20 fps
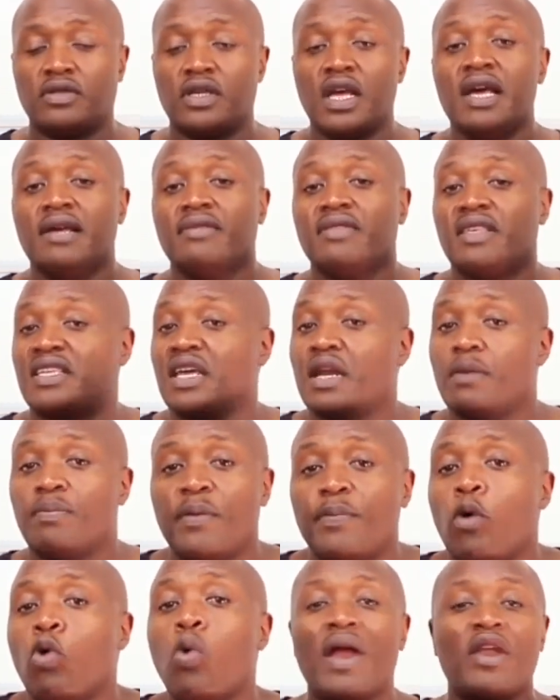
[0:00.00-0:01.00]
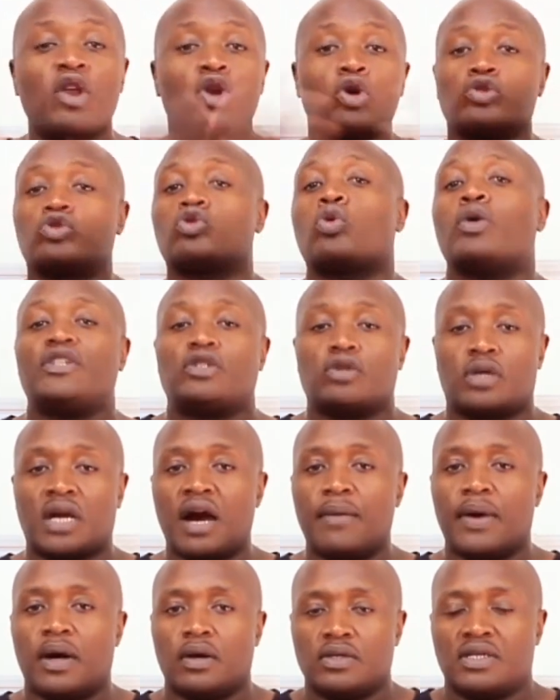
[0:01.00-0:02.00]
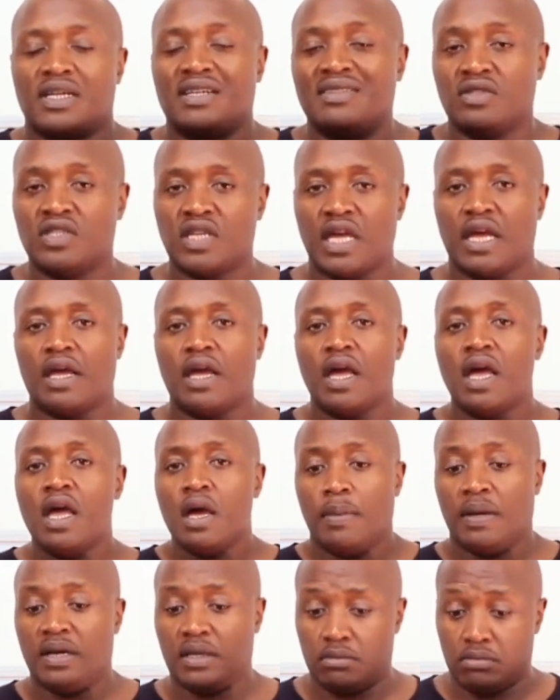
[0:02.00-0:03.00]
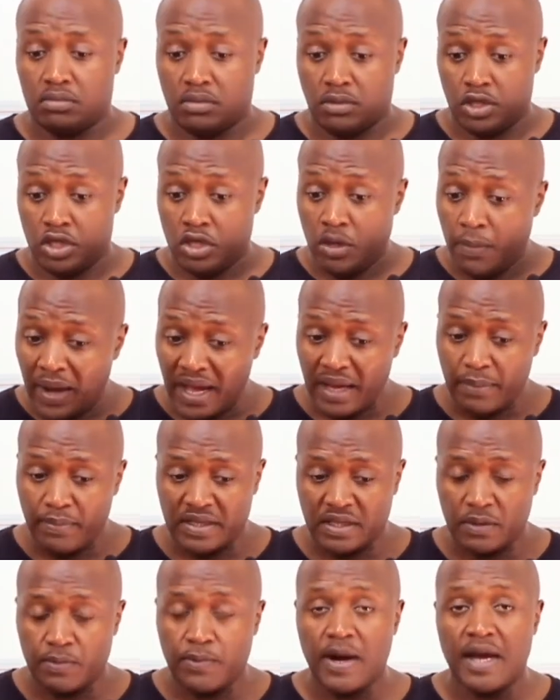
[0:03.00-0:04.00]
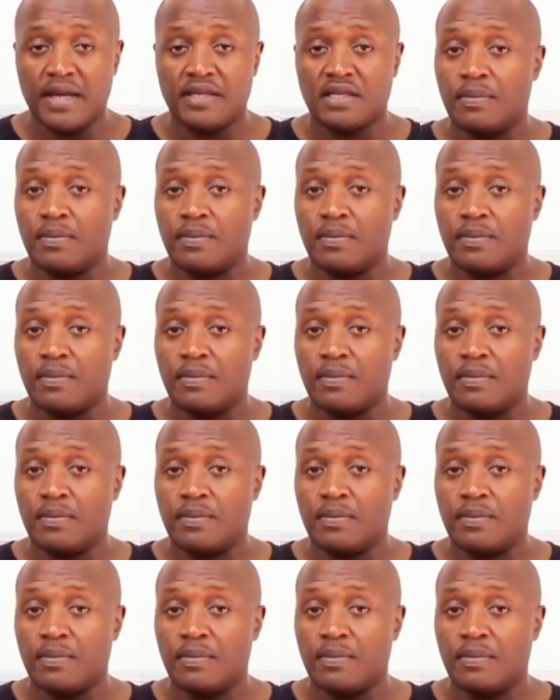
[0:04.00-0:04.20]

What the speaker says: There are certain people who are not going to come out and say, but you might be surprised.